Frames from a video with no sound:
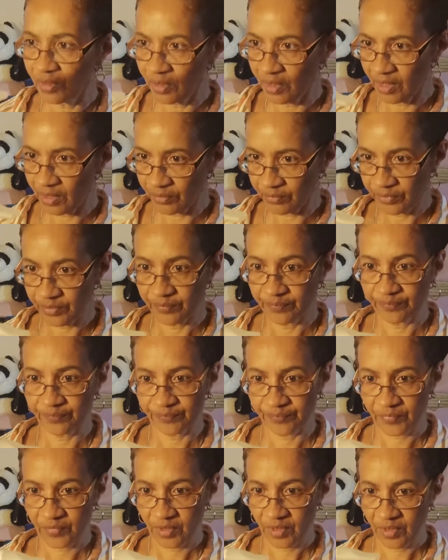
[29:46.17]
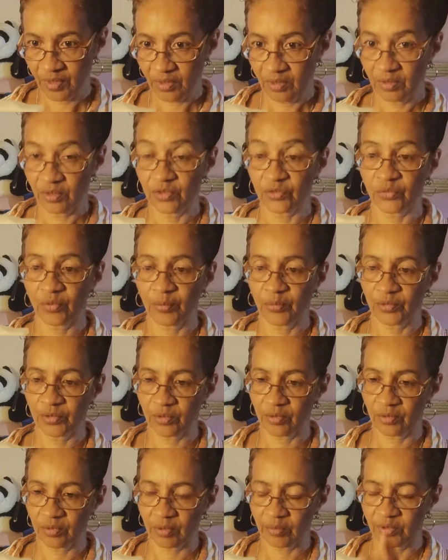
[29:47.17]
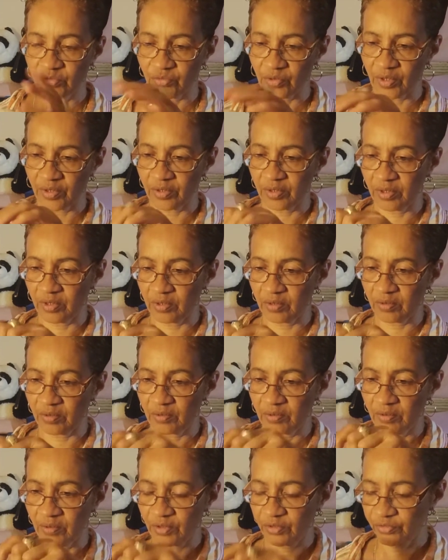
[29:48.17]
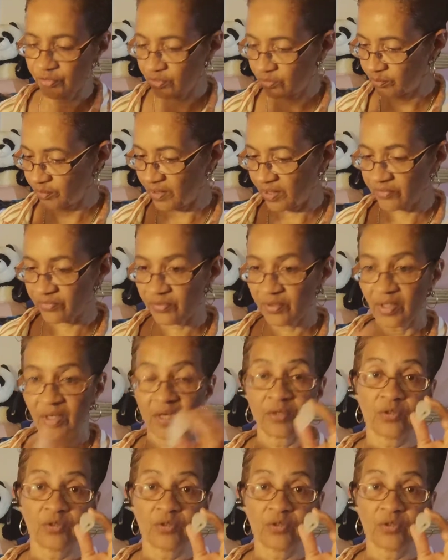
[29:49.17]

Now, there's one more. Oh, let me try the adult mask.